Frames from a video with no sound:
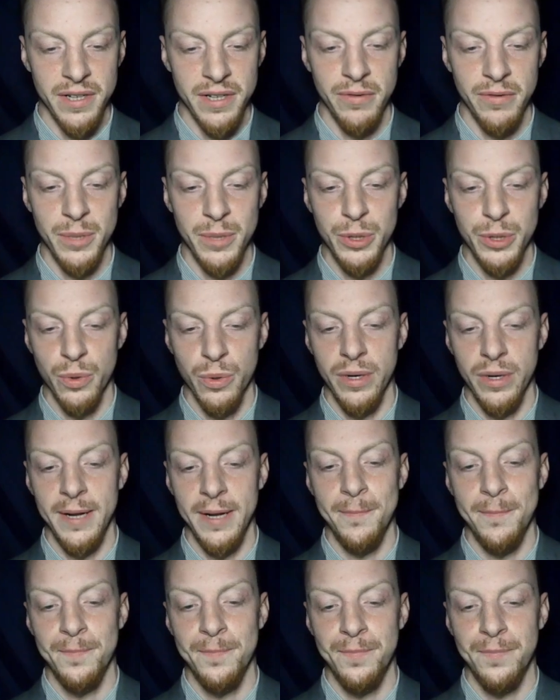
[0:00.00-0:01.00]
of the
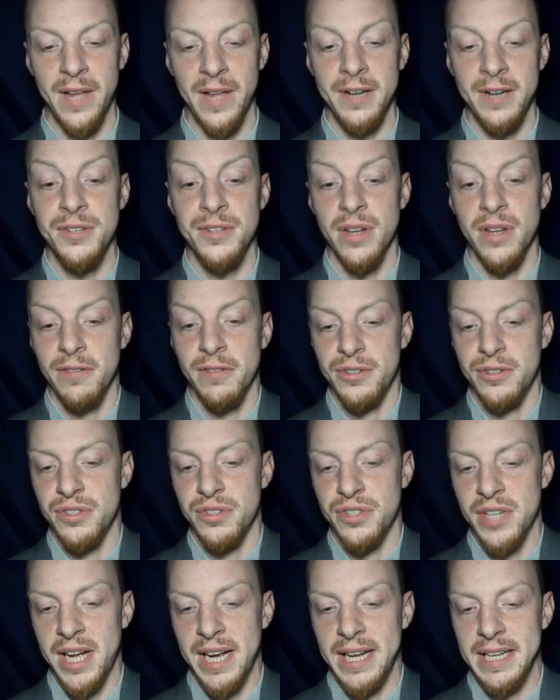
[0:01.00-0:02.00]
majority, that is, of the
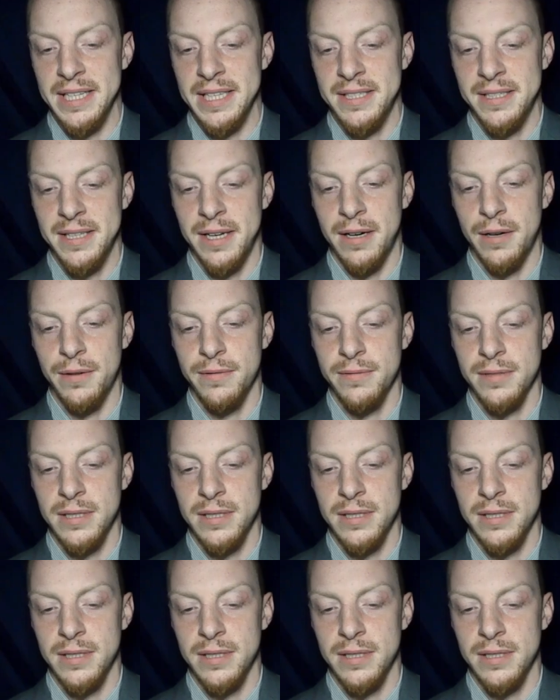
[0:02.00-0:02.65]
society itself.